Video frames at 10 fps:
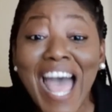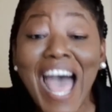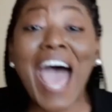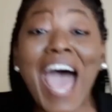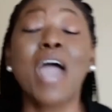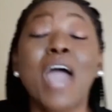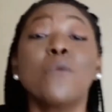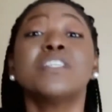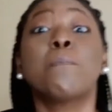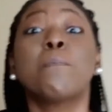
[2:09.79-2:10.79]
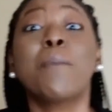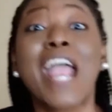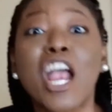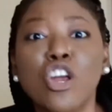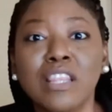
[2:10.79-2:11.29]
I was
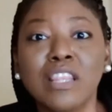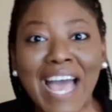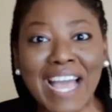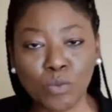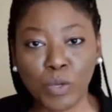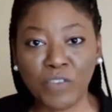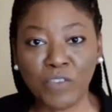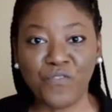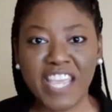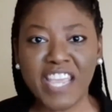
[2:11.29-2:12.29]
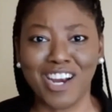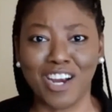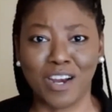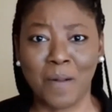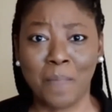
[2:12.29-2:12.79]
paralyzed with
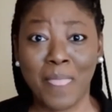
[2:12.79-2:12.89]
fear,